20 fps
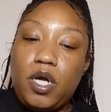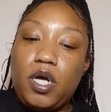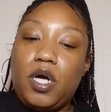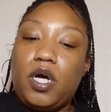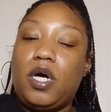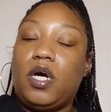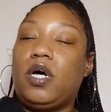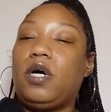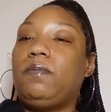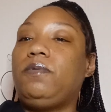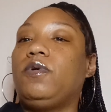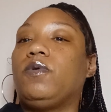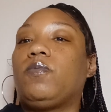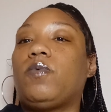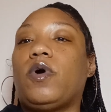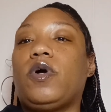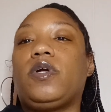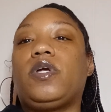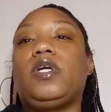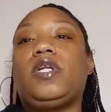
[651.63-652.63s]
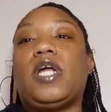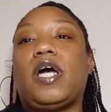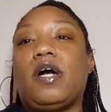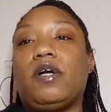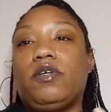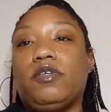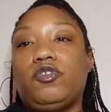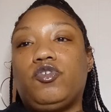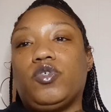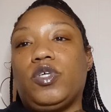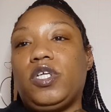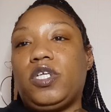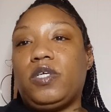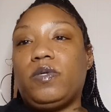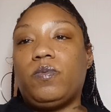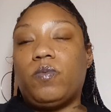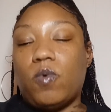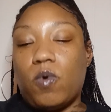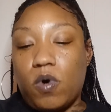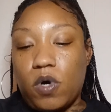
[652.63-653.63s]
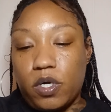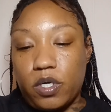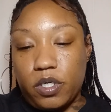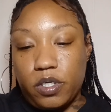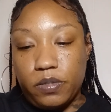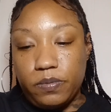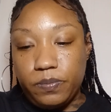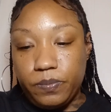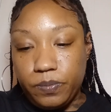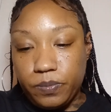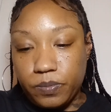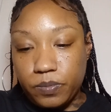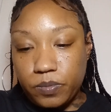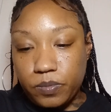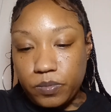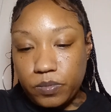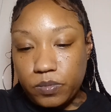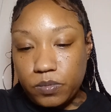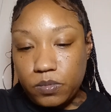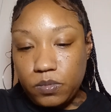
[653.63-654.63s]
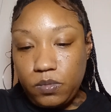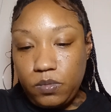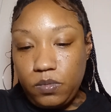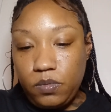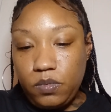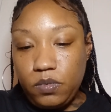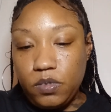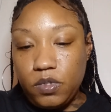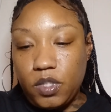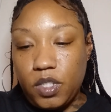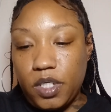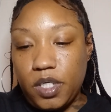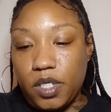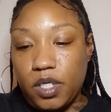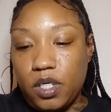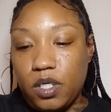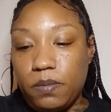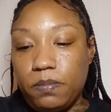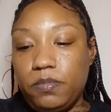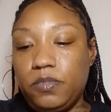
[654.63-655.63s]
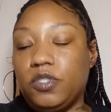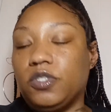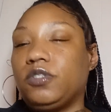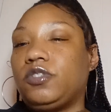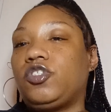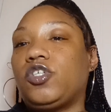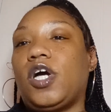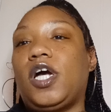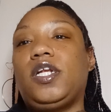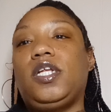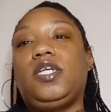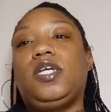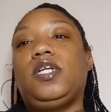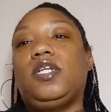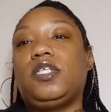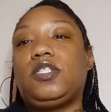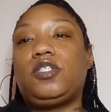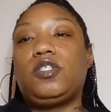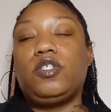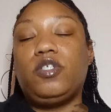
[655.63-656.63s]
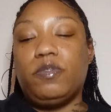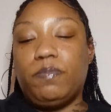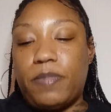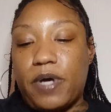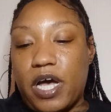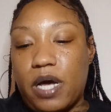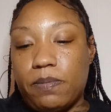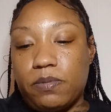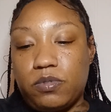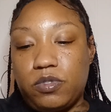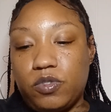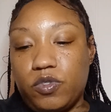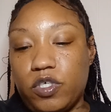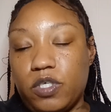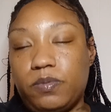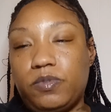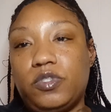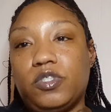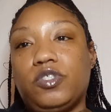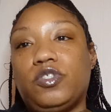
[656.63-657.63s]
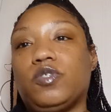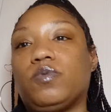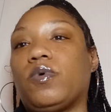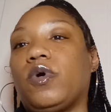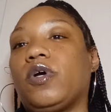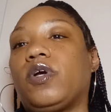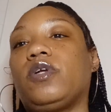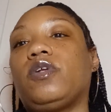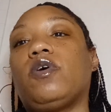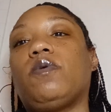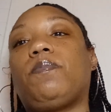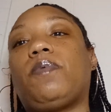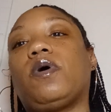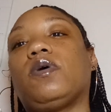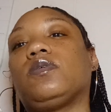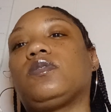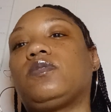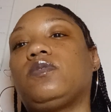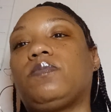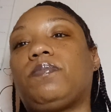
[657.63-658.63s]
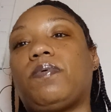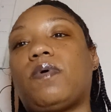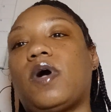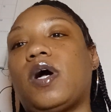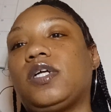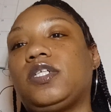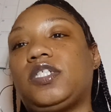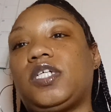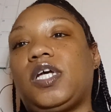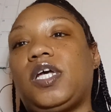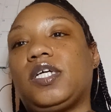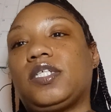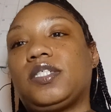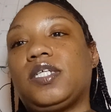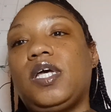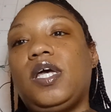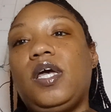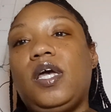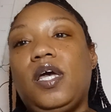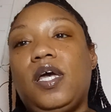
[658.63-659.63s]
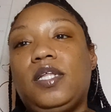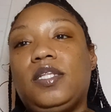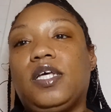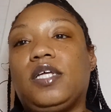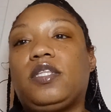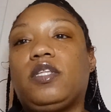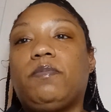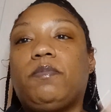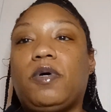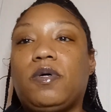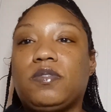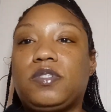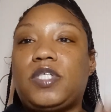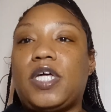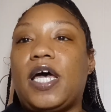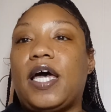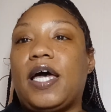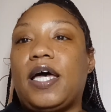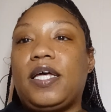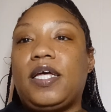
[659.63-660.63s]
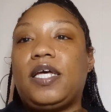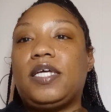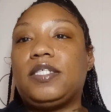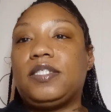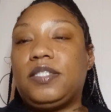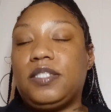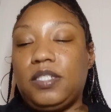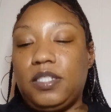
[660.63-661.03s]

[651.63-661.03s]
Uh, you're working out, you're drinking water. Um, you're trying to get into your Bible scriptures. You're working on personal projects that the Most High has